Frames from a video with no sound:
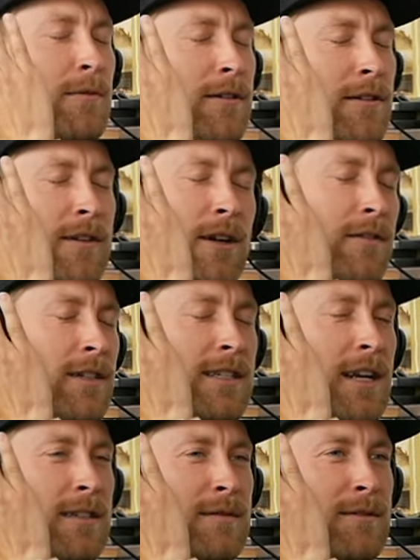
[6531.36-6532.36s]
we were over his
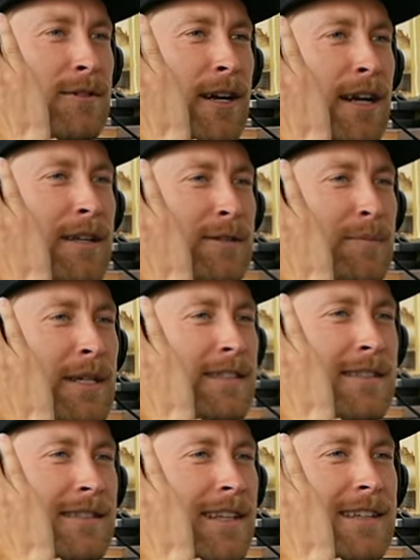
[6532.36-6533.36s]
house cranking out some
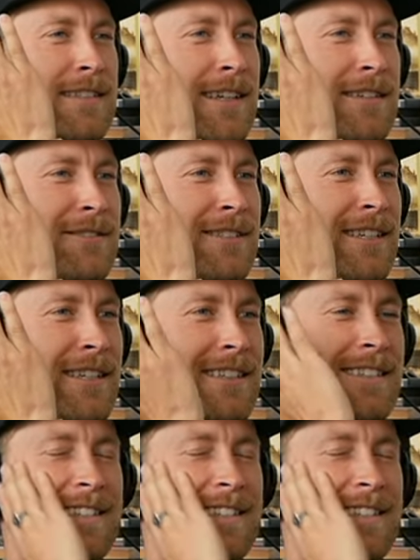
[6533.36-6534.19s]
pieces last night. It was sick.